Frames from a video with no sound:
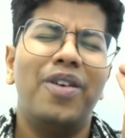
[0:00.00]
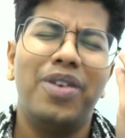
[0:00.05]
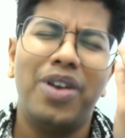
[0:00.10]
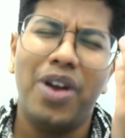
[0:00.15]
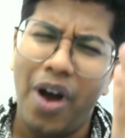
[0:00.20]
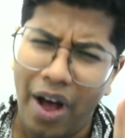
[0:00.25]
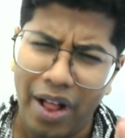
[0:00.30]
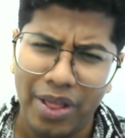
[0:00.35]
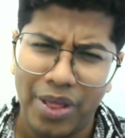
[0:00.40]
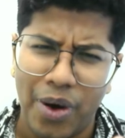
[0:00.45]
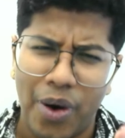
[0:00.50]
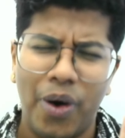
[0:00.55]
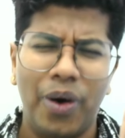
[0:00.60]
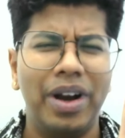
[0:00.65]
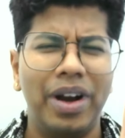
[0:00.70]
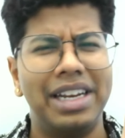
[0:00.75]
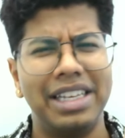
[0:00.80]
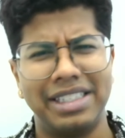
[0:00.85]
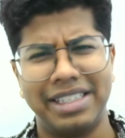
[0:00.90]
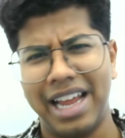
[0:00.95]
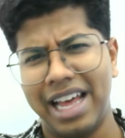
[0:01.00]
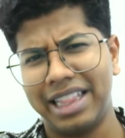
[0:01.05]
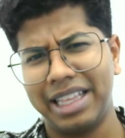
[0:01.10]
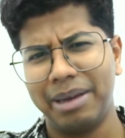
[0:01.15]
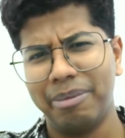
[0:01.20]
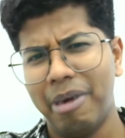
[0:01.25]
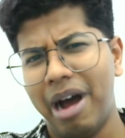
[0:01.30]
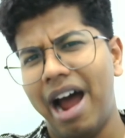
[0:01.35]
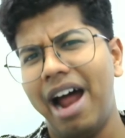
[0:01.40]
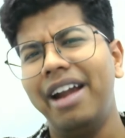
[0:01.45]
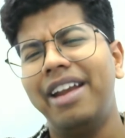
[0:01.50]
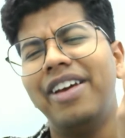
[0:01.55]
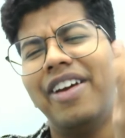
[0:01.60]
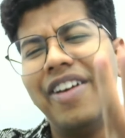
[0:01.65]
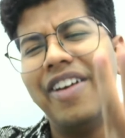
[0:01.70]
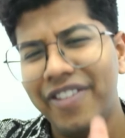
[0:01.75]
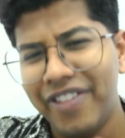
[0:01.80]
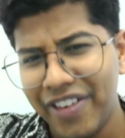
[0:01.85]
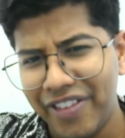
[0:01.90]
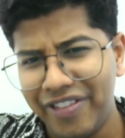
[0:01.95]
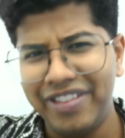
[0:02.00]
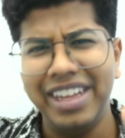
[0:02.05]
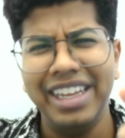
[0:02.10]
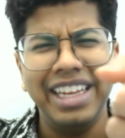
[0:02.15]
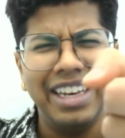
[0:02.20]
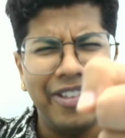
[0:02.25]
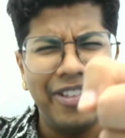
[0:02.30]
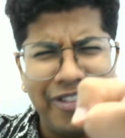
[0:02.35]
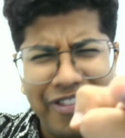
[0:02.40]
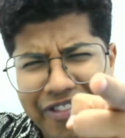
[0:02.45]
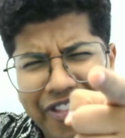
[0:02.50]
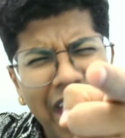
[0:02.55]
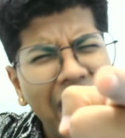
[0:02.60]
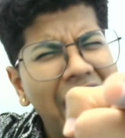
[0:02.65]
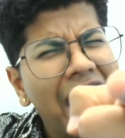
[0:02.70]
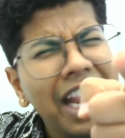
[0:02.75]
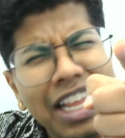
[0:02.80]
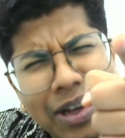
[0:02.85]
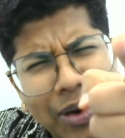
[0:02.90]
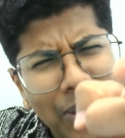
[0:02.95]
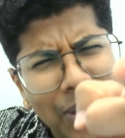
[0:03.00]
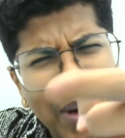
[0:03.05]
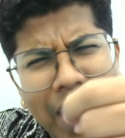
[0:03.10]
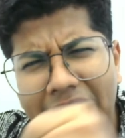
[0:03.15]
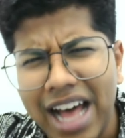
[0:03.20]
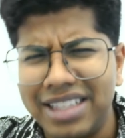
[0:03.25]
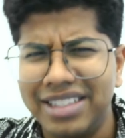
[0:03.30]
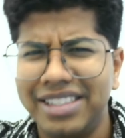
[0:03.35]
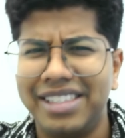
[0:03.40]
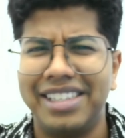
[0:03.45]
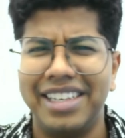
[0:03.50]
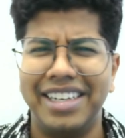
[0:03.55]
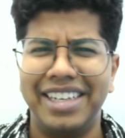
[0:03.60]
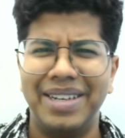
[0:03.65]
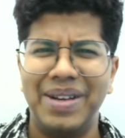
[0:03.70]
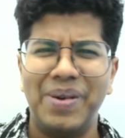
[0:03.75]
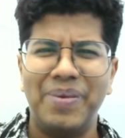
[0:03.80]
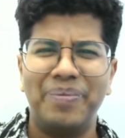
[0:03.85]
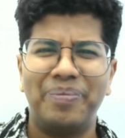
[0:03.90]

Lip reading: we all know it is nothing but 15. Very good answer.